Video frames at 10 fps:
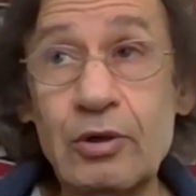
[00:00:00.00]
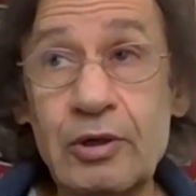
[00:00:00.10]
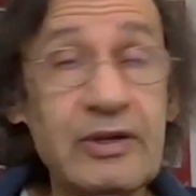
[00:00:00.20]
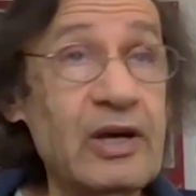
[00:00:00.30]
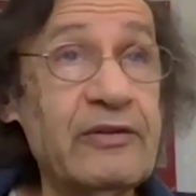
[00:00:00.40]

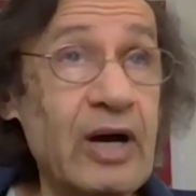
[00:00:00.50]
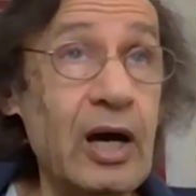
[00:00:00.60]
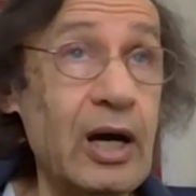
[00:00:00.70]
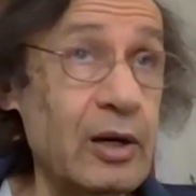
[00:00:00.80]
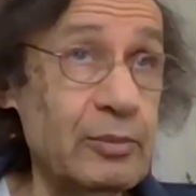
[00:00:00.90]
Or you have
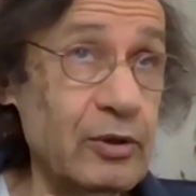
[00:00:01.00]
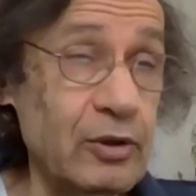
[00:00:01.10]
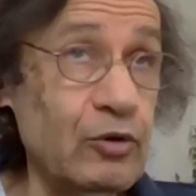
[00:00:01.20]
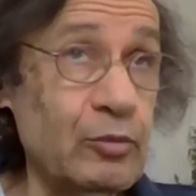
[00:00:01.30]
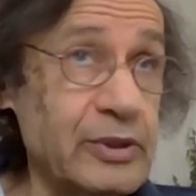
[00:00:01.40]

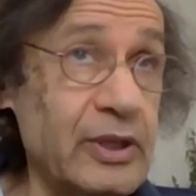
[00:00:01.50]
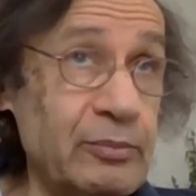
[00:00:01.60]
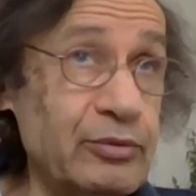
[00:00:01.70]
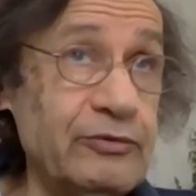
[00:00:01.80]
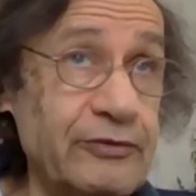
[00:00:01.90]
opera
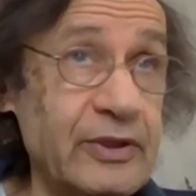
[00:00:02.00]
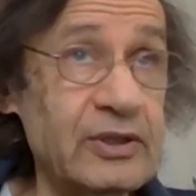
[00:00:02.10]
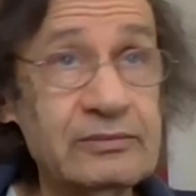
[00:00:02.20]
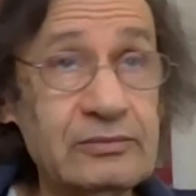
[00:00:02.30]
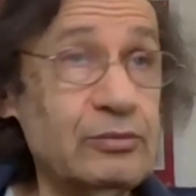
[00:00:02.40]

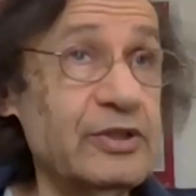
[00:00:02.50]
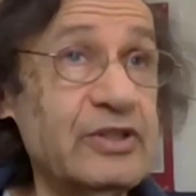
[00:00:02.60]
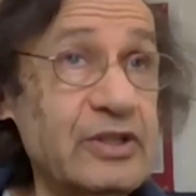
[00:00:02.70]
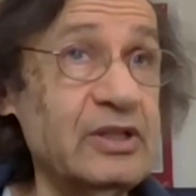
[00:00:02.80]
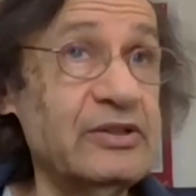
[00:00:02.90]
buffa, which
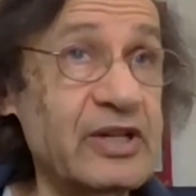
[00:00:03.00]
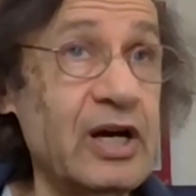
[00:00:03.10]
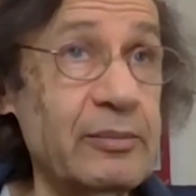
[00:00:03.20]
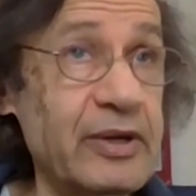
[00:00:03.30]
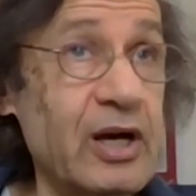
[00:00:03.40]
is
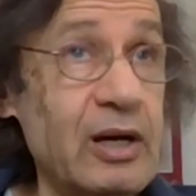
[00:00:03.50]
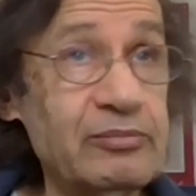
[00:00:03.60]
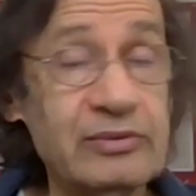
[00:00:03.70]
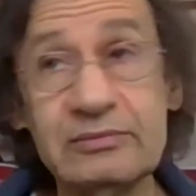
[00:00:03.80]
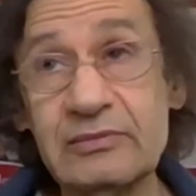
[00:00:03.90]
comic
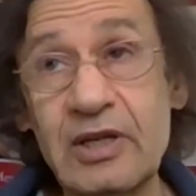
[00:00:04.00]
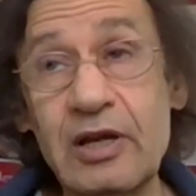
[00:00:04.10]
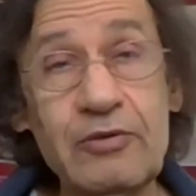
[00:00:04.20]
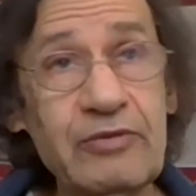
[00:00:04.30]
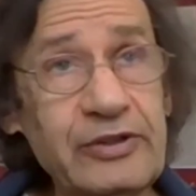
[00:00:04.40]
opera.
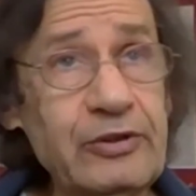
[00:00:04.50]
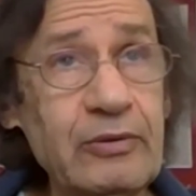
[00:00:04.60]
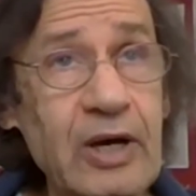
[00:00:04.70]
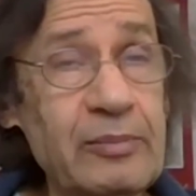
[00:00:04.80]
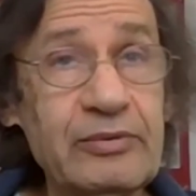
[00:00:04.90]
Rescue
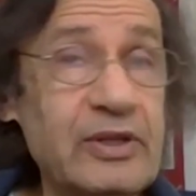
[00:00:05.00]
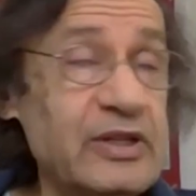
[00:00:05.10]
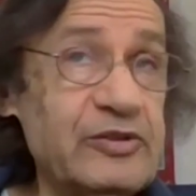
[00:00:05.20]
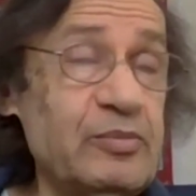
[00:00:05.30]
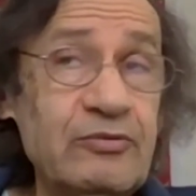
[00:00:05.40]
opera,
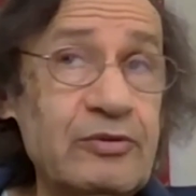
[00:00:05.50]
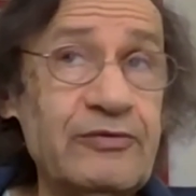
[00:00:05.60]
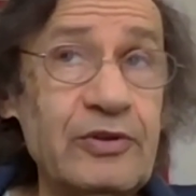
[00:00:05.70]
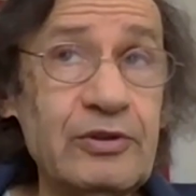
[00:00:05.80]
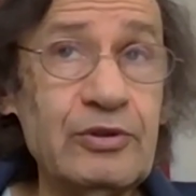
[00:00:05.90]
it's been
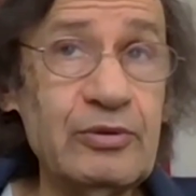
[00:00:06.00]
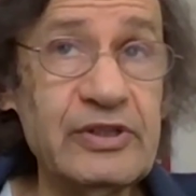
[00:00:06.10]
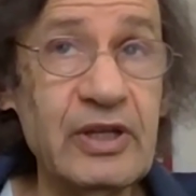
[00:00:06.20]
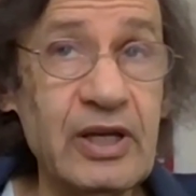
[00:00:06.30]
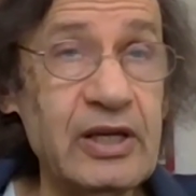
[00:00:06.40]
referred to
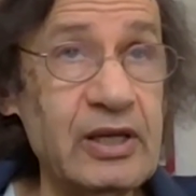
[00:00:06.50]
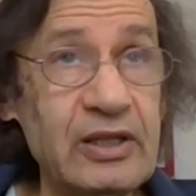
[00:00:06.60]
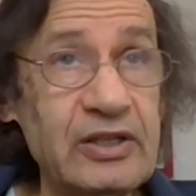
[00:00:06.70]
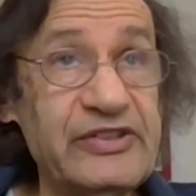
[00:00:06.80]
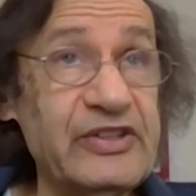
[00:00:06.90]
as
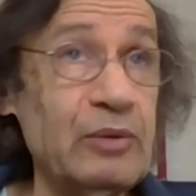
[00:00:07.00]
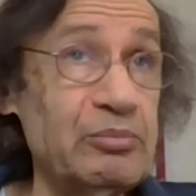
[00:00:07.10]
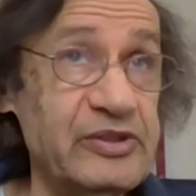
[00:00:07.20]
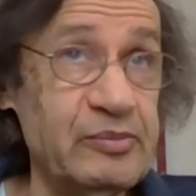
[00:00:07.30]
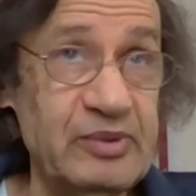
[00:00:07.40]
a
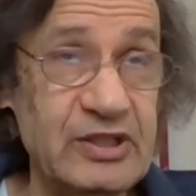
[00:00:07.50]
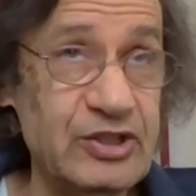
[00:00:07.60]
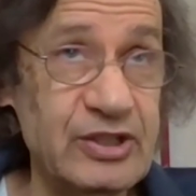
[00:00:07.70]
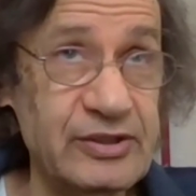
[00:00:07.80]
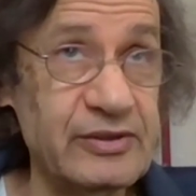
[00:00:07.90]

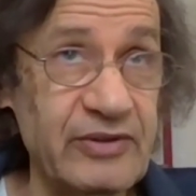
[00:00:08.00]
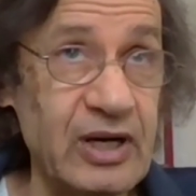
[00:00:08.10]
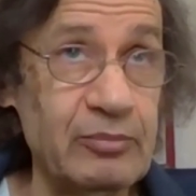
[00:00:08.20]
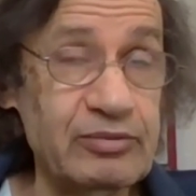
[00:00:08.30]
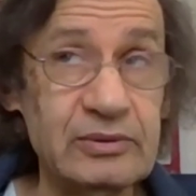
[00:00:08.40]
subspecies of
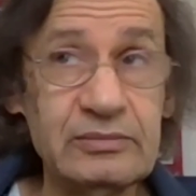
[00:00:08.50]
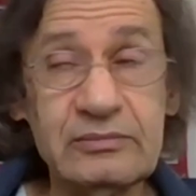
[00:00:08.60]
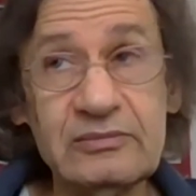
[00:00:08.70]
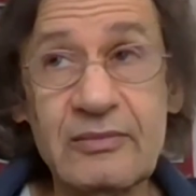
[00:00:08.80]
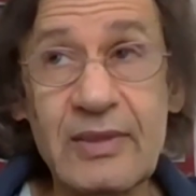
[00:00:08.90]
opera.
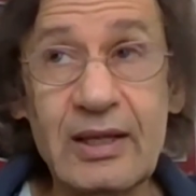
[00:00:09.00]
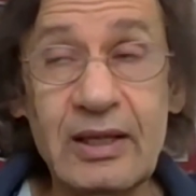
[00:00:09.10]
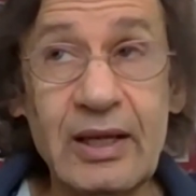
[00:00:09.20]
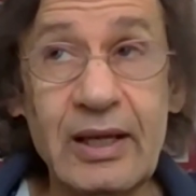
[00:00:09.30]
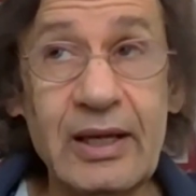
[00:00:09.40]

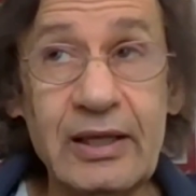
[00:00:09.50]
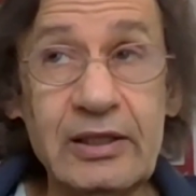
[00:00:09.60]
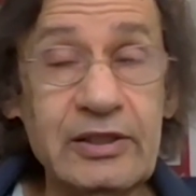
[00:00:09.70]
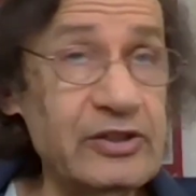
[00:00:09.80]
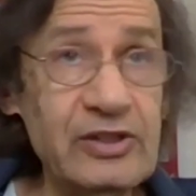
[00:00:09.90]
And
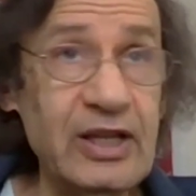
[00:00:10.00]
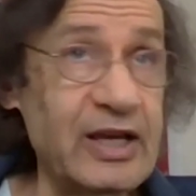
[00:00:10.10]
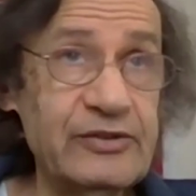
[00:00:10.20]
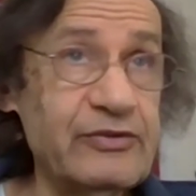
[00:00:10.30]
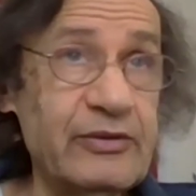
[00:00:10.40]
it doesn't
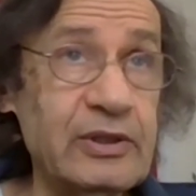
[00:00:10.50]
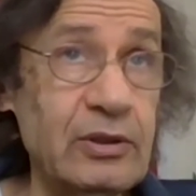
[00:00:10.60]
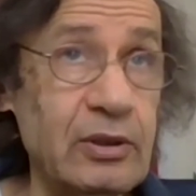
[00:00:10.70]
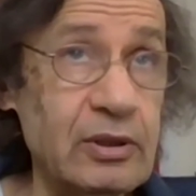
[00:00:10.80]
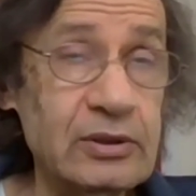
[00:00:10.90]
last very
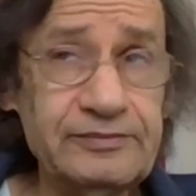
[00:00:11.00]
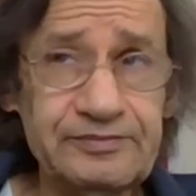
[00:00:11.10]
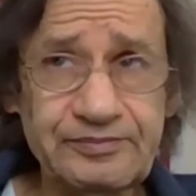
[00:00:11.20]
long.